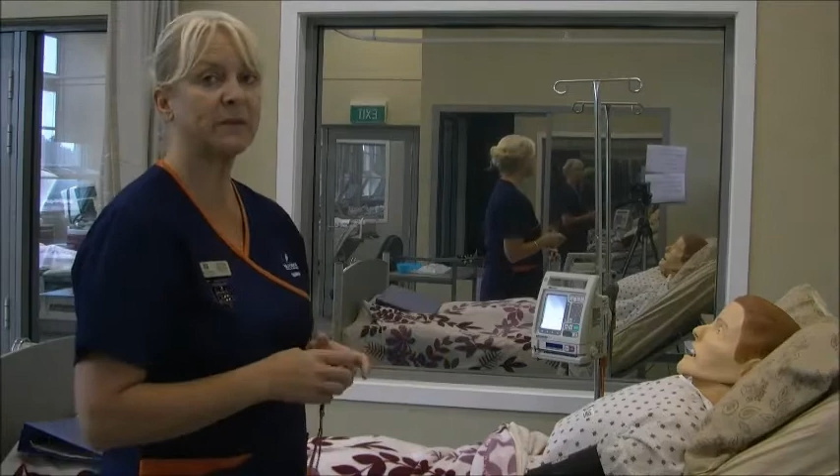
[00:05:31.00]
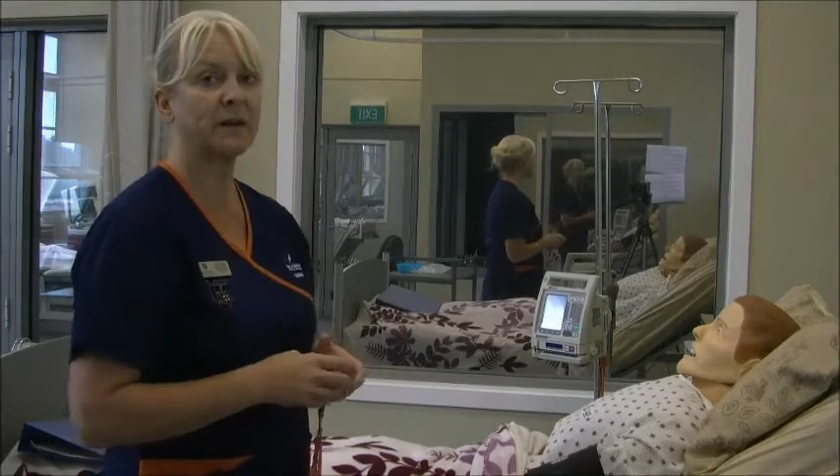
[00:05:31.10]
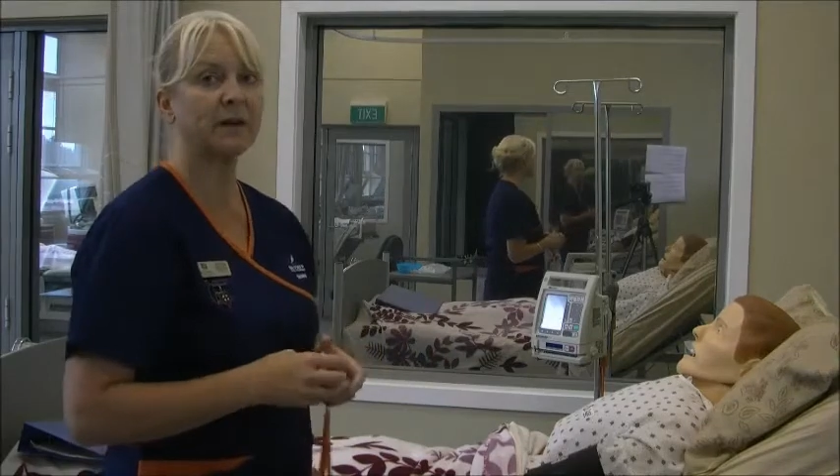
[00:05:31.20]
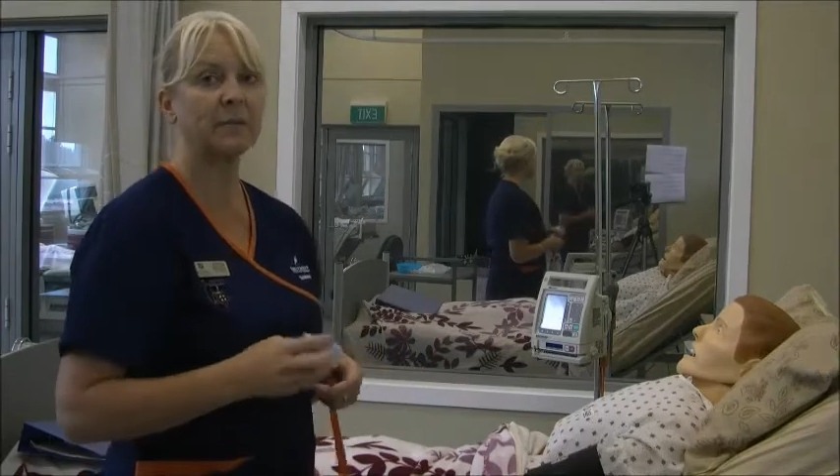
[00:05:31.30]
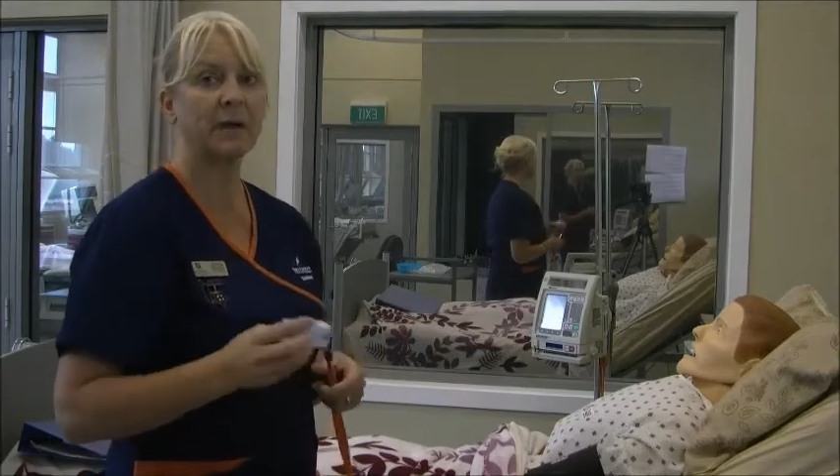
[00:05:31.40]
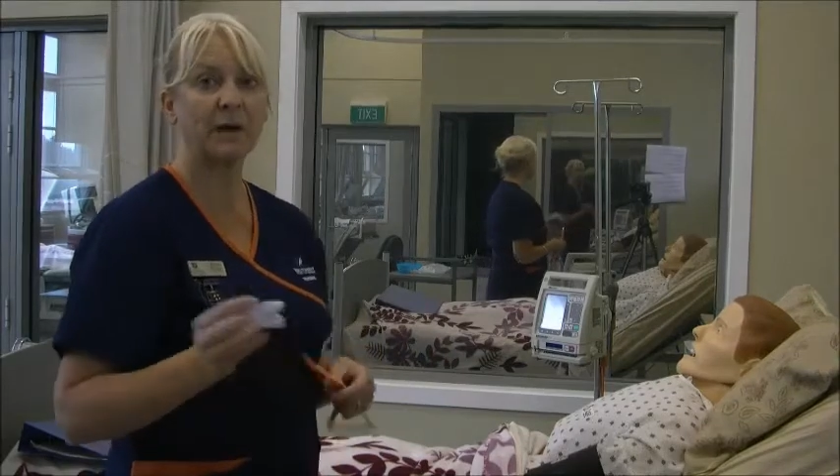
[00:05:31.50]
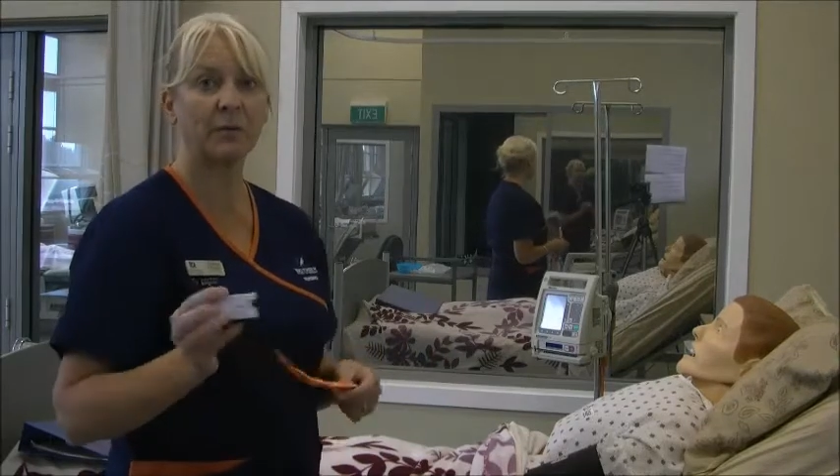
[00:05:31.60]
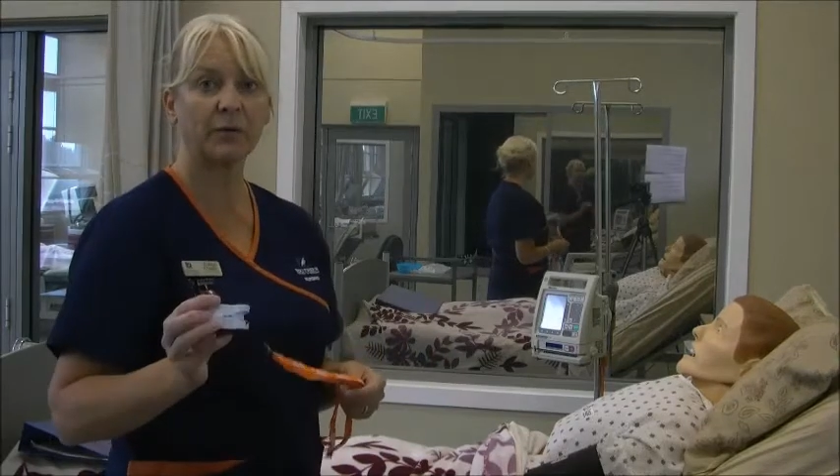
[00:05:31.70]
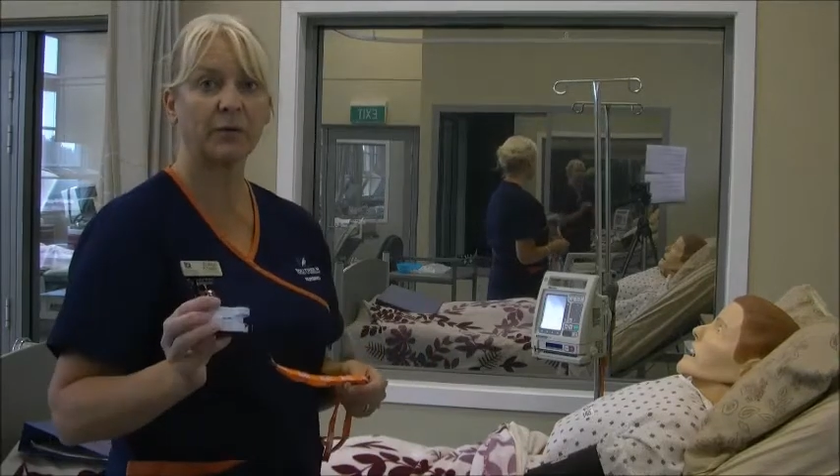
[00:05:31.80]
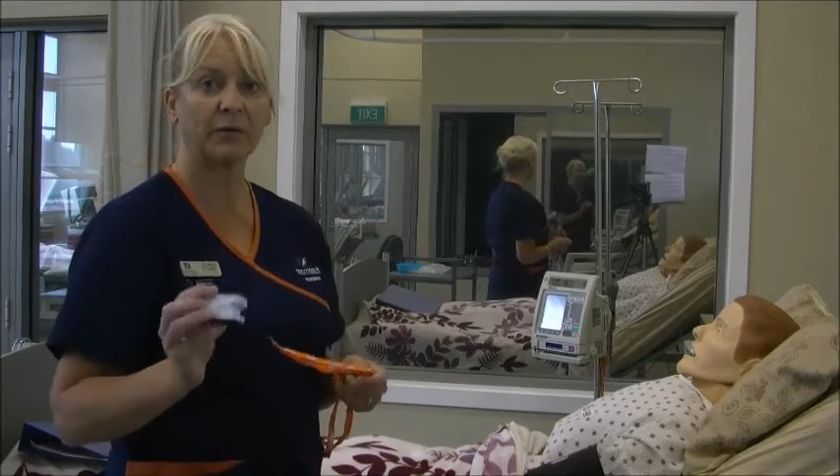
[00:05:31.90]
that I can
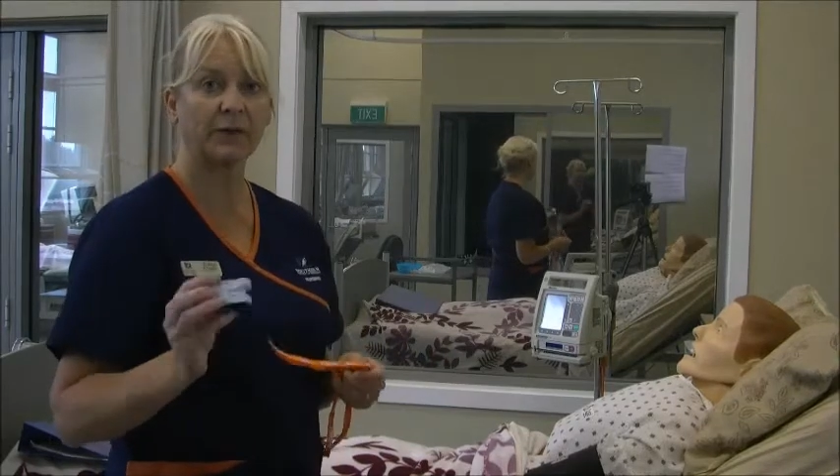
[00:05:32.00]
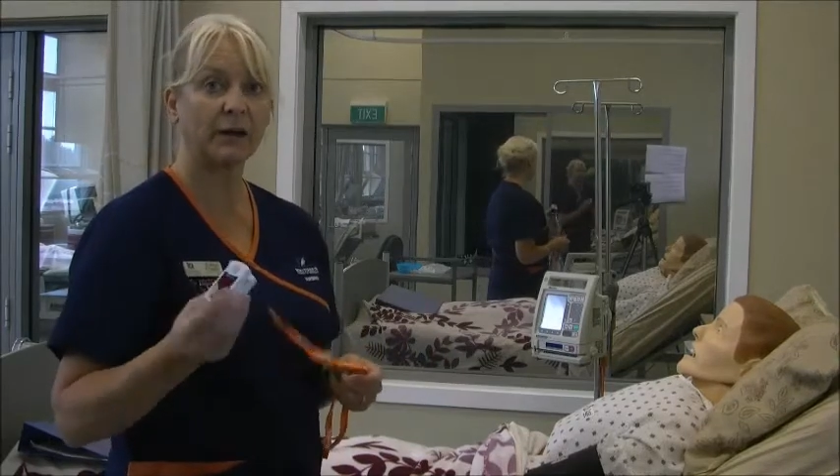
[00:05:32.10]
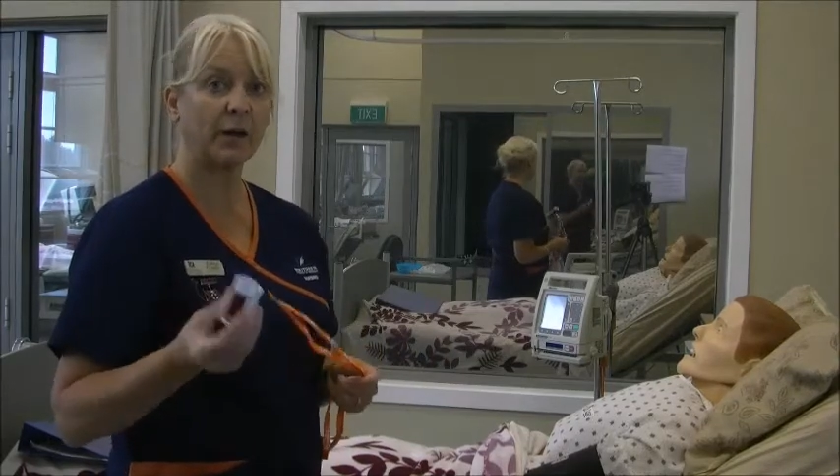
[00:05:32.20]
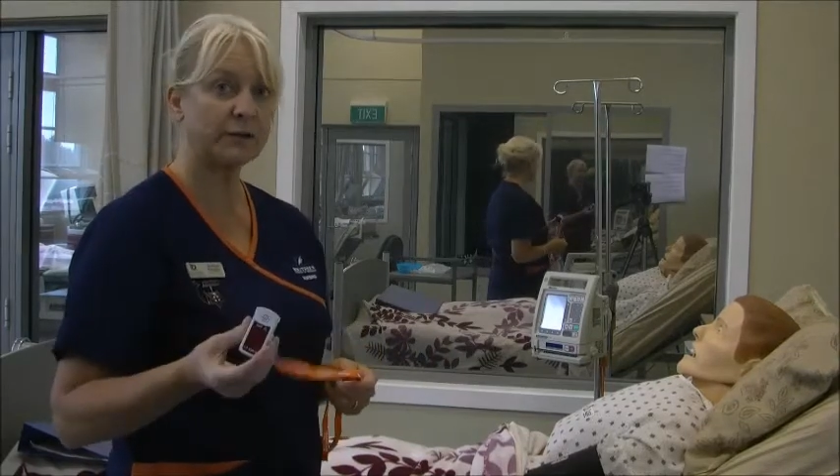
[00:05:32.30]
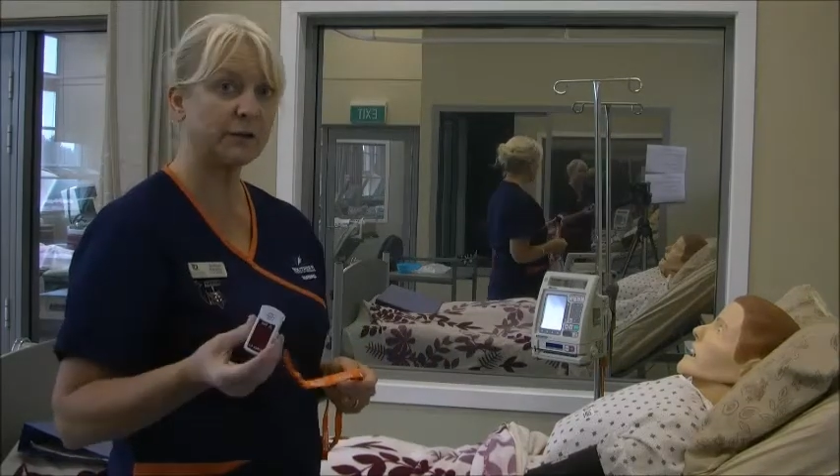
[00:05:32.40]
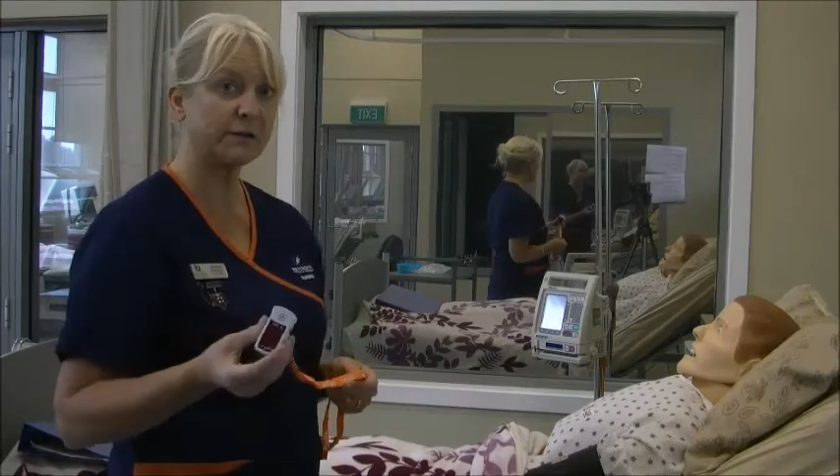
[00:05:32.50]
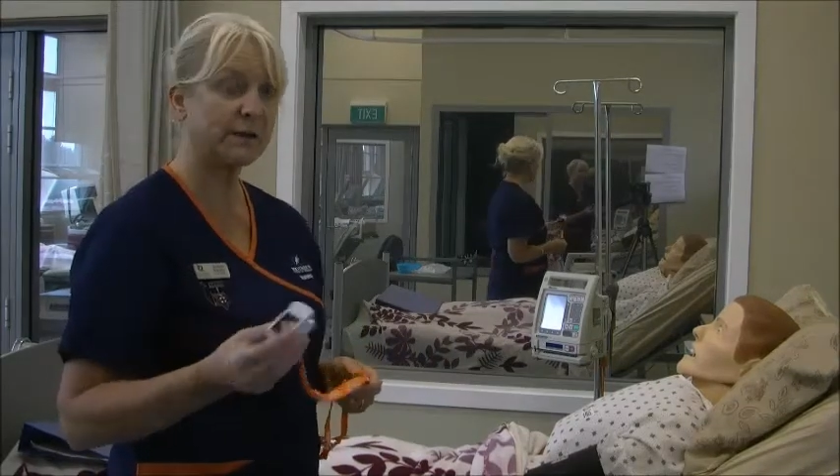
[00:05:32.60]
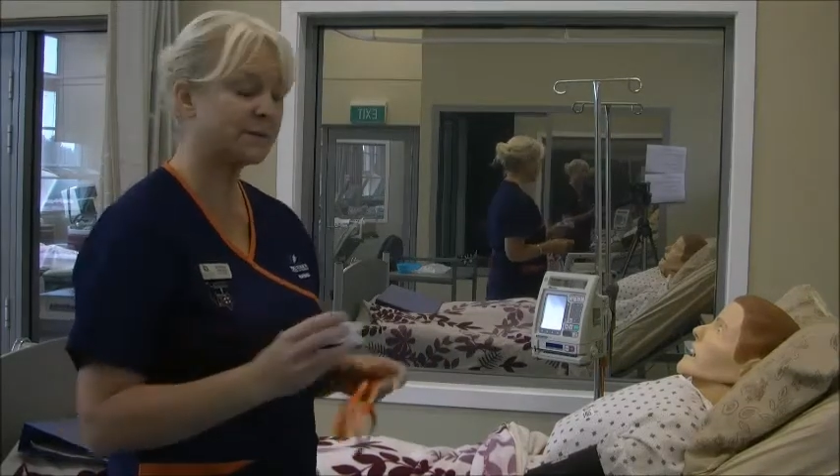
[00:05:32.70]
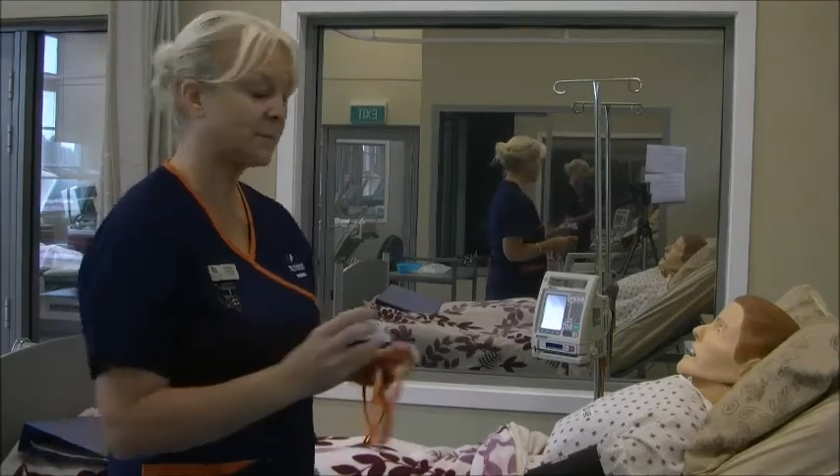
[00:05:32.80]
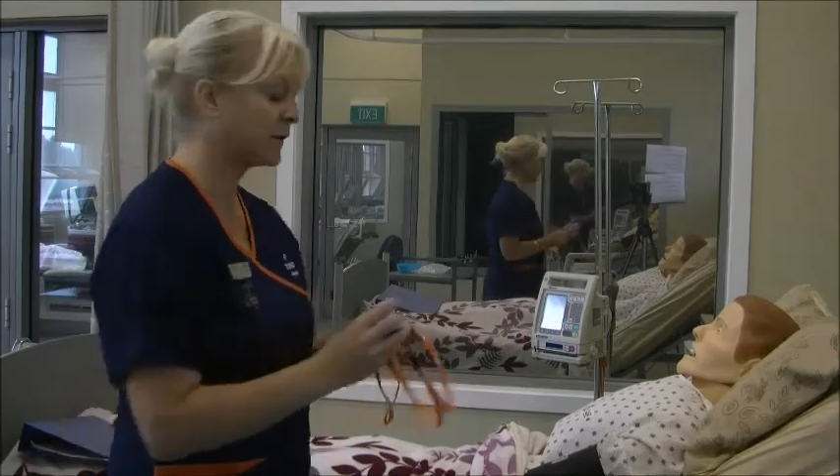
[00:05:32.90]
make with the O2
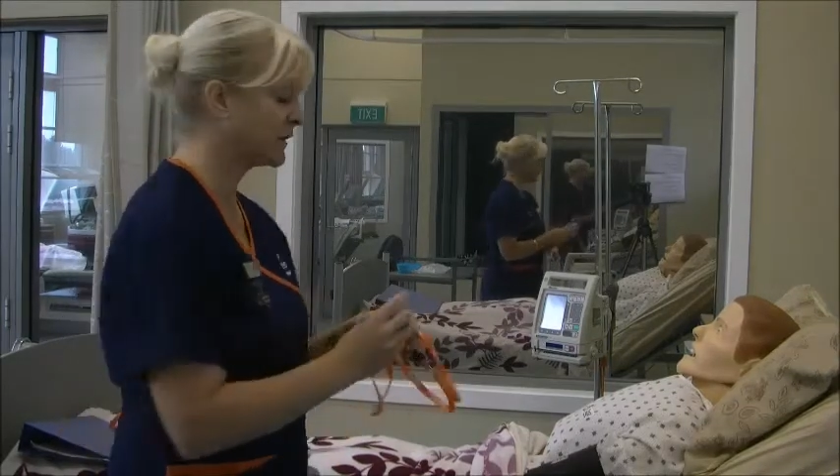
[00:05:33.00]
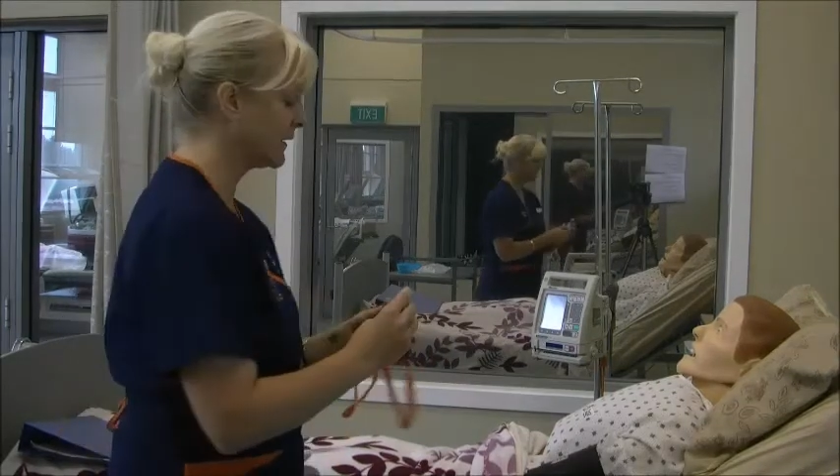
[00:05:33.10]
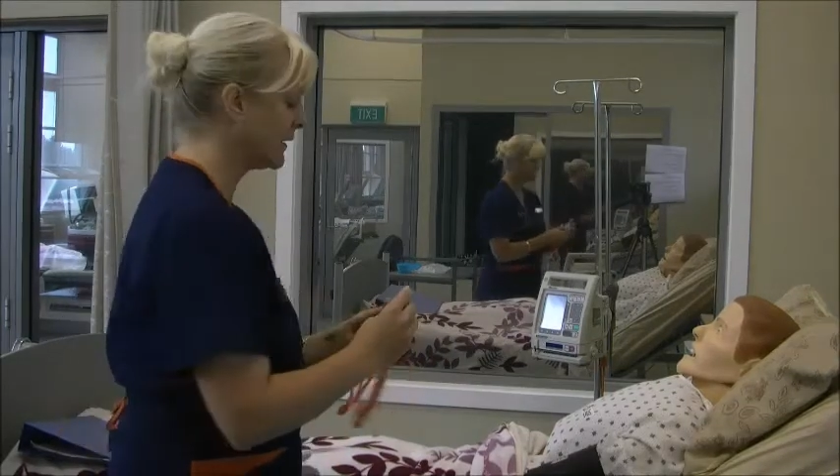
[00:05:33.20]
SATS monitor.